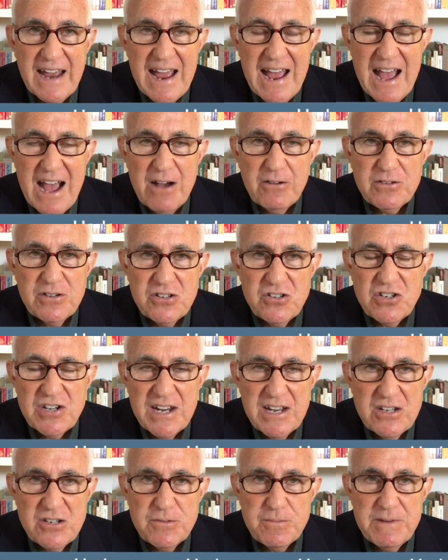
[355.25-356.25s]
how to
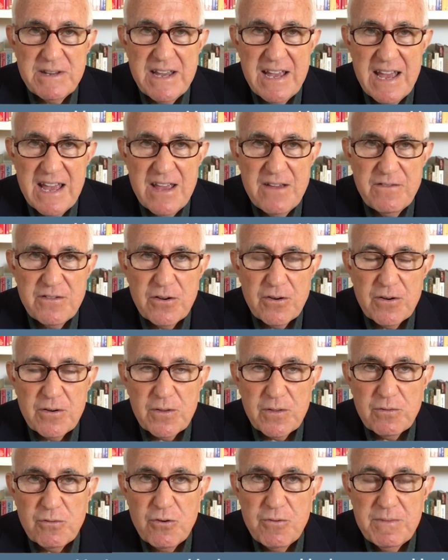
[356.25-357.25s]
change behavior
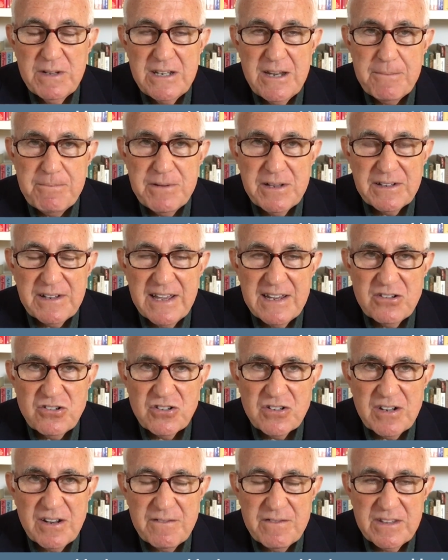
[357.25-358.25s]
through
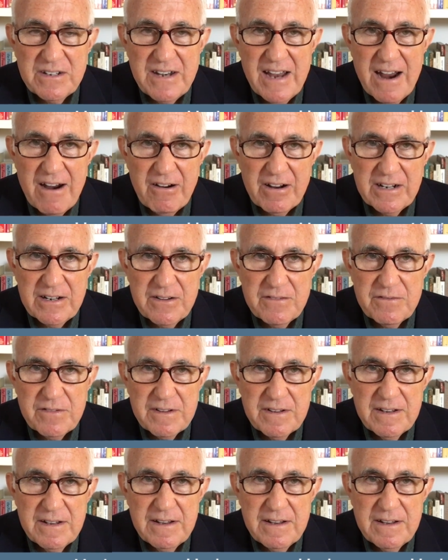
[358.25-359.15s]
manipulation of the narrative.